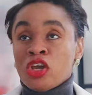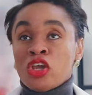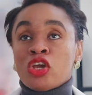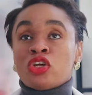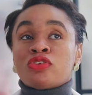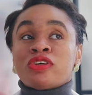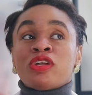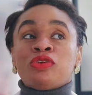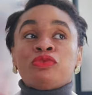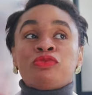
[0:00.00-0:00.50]
You're
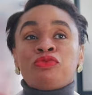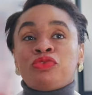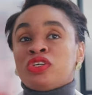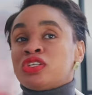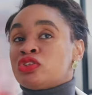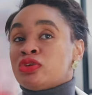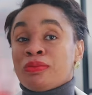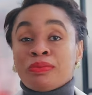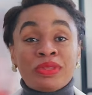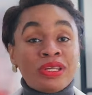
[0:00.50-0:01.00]
trying to
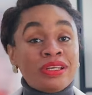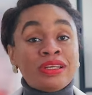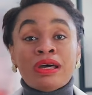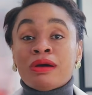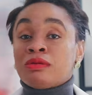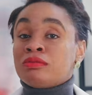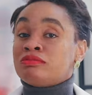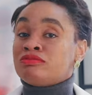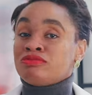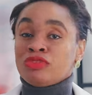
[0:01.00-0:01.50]
fix something
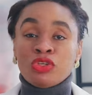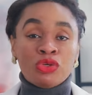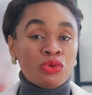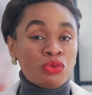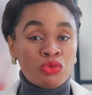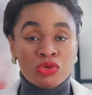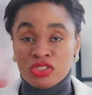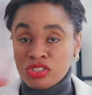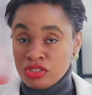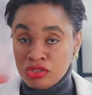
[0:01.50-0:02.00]
that, you know,
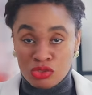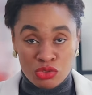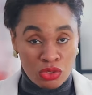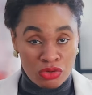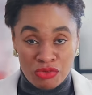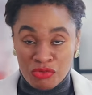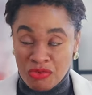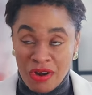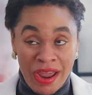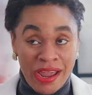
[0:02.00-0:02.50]
wasn't
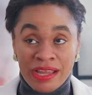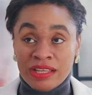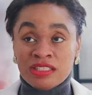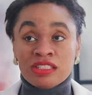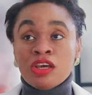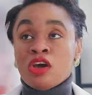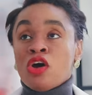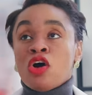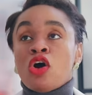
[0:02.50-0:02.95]
done right,